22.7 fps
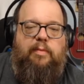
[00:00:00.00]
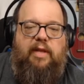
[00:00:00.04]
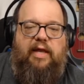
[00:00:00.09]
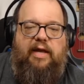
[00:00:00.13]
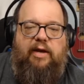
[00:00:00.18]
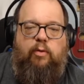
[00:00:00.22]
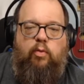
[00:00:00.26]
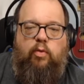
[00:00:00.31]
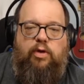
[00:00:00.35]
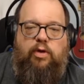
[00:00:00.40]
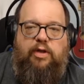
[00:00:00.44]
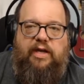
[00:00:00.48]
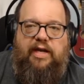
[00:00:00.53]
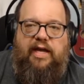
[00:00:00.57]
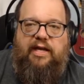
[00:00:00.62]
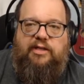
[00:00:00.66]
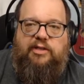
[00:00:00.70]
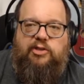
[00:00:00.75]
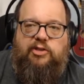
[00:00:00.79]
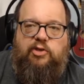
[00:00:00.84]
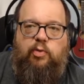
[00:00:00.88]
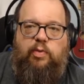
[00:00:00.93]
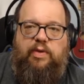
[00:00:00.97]
really kind
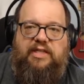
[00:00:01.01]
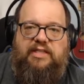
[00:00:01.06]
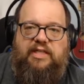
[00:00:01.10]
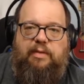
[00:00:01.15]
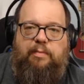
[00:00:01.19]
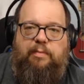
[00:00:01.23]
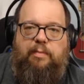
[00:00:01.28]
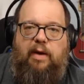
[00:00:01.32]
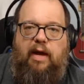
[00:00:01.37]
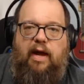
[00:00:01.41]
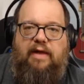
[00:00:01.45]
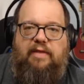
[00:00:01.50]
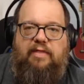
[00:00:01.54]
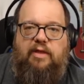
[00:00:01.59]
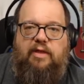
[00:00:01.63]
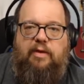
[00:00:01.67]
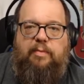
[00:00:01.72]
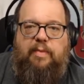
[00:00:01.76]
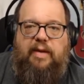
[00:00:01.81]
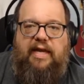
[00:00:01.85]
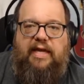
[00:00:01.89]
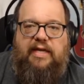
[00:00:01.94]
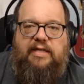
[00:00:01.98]
of squeeze in behind
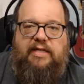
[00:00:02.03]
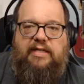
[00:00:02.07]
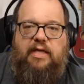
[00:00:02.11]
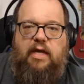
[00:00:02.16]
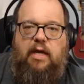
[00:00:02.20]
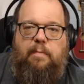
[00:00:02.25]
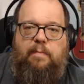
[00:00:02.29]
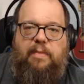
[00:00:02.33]
them, and